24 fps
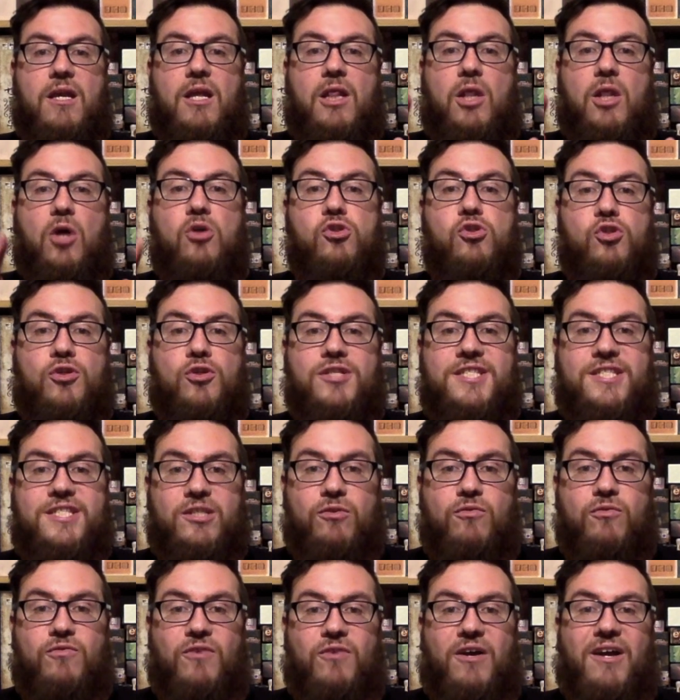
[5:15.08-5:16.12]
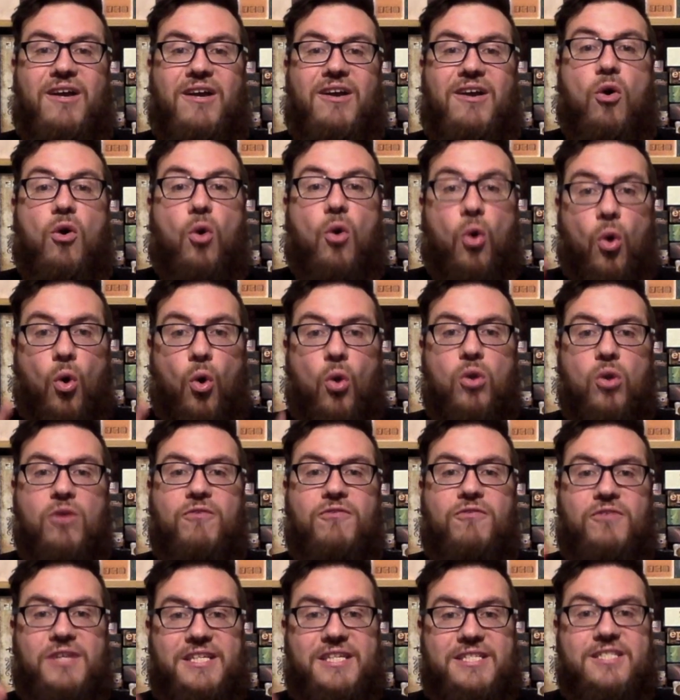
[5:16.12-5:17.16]
Long John Silver, all
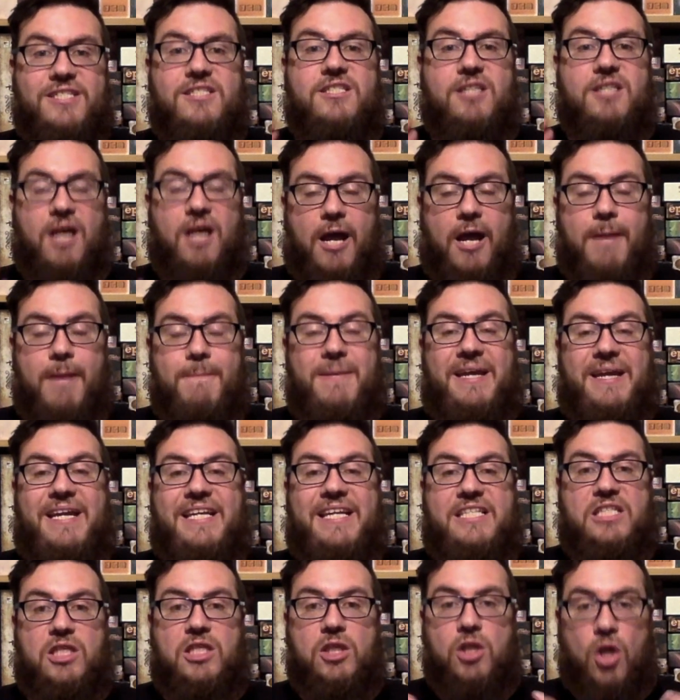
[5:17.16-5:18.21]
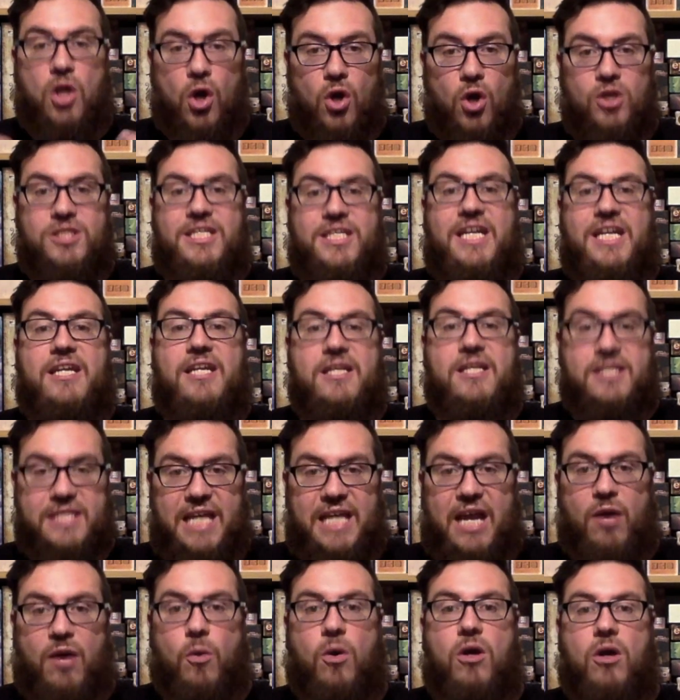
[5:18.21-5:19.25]
of this time, is locked in a
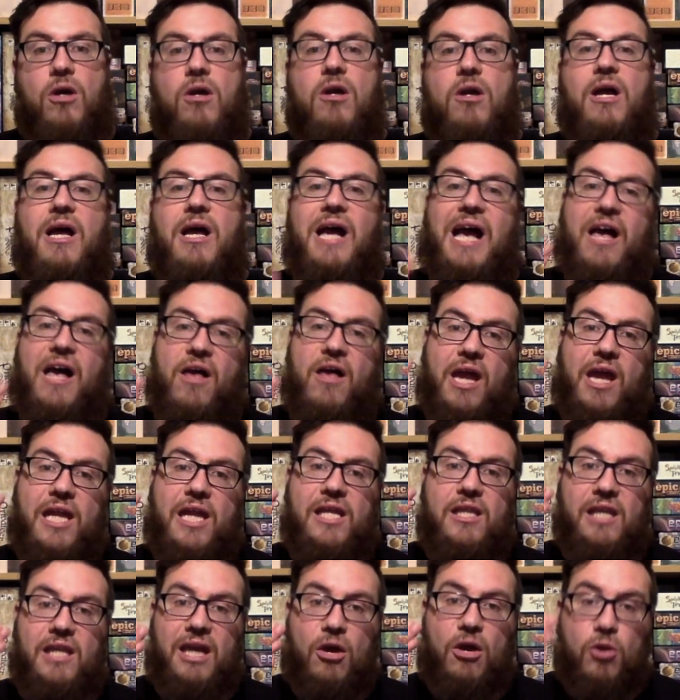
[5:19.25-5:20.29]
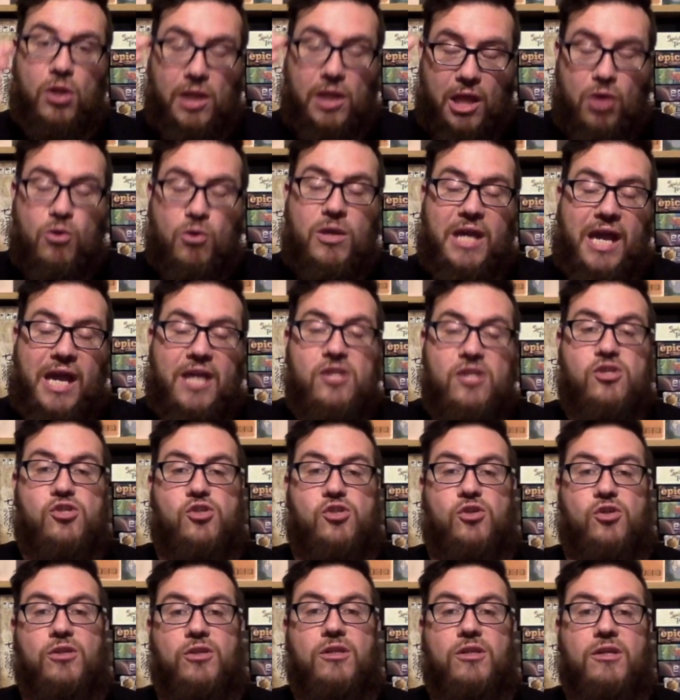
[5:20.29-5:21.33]
tower on a
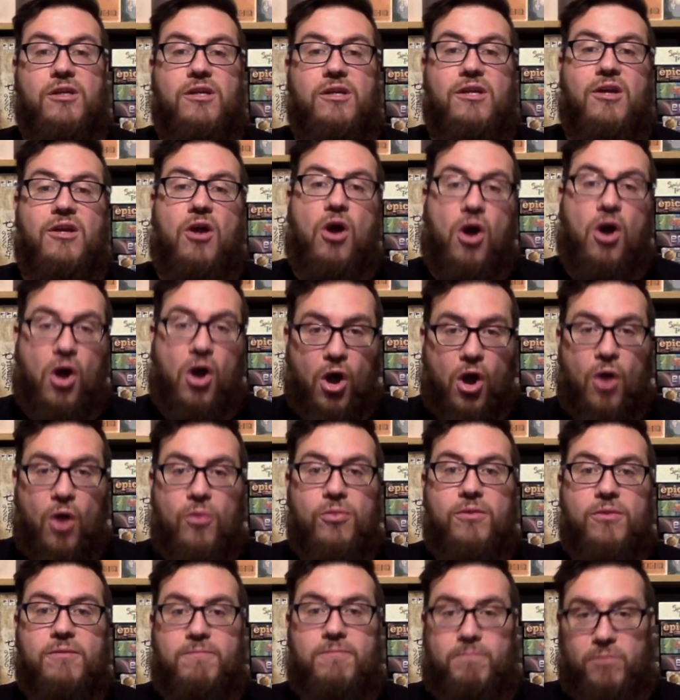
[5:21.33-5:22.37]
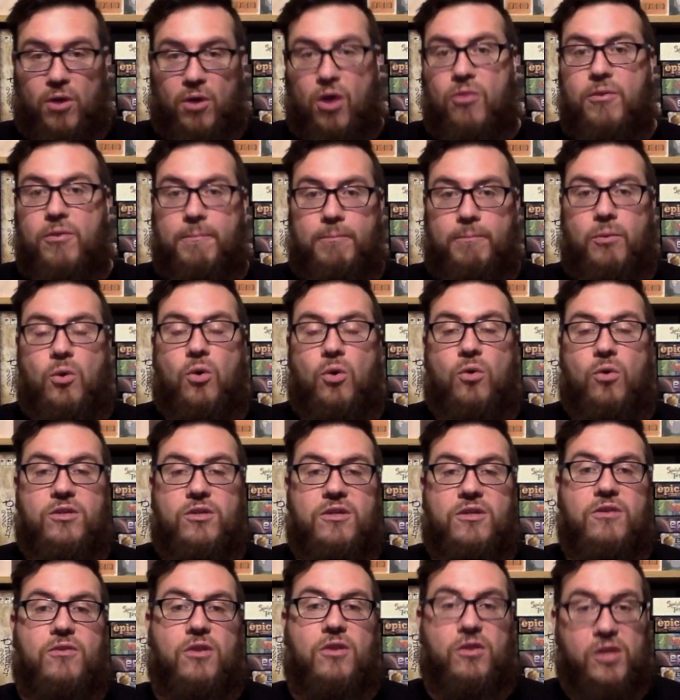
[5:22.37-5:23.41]
location on the board
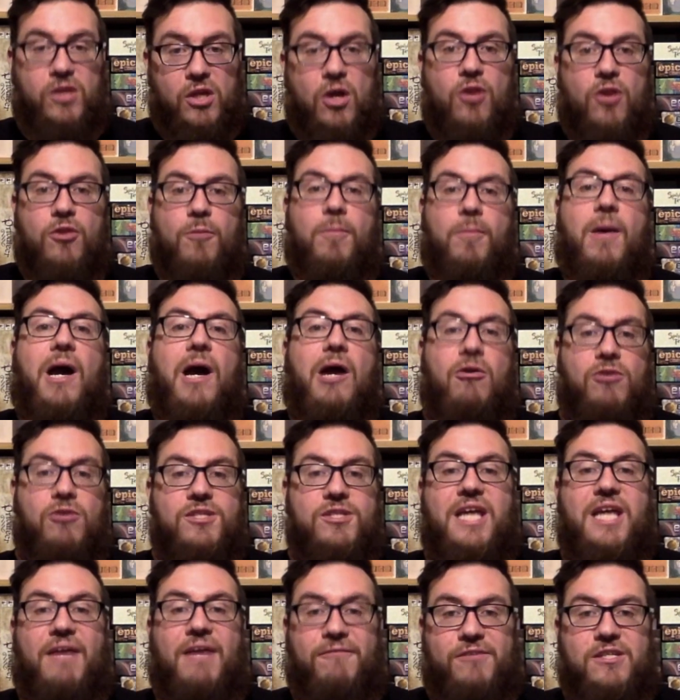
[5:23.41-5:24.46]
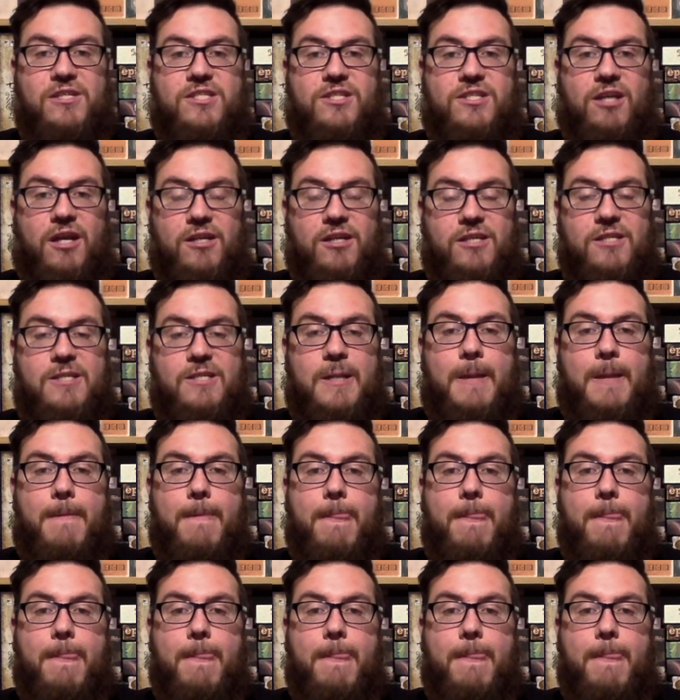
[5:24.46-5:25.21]
that the other pirates have decided.